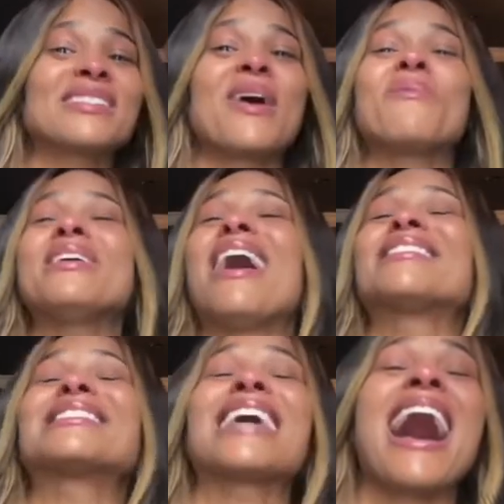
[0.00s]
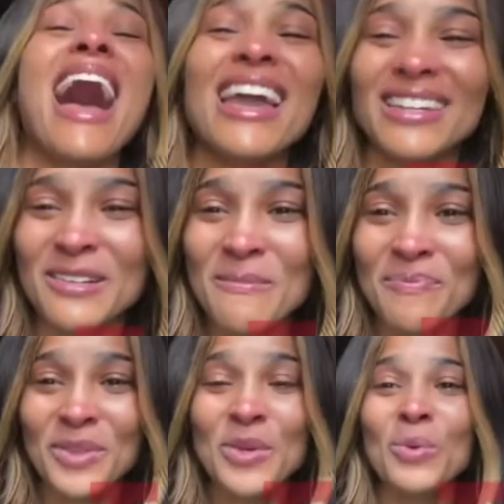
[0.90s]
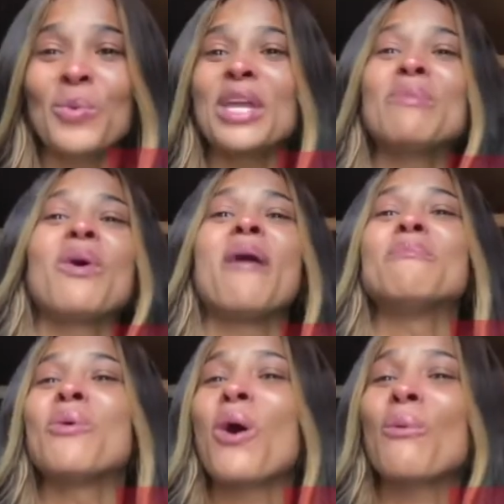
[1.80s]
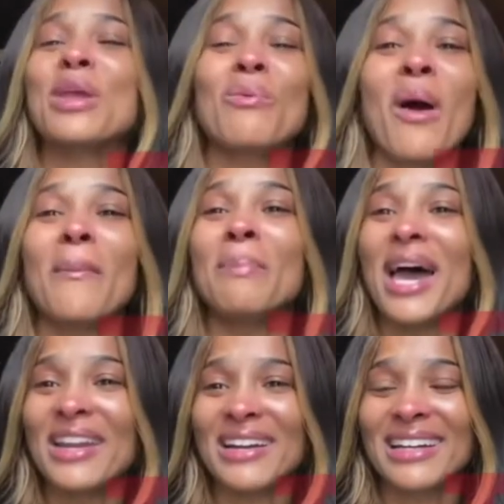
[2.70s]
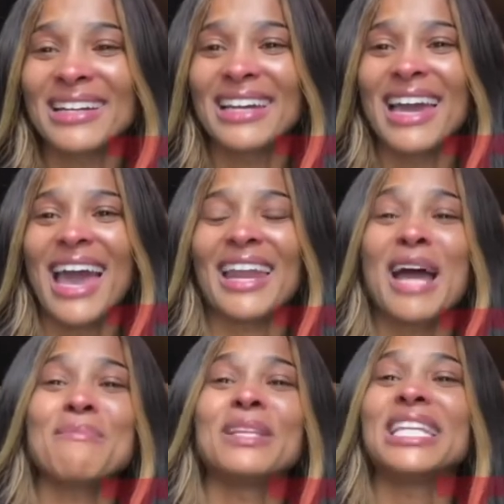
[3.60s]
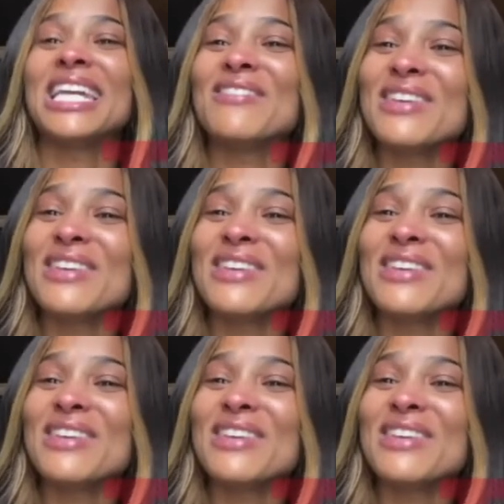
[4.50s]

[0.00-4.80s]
Fire being sent over here from these other nations by way of ICBM missiles, man.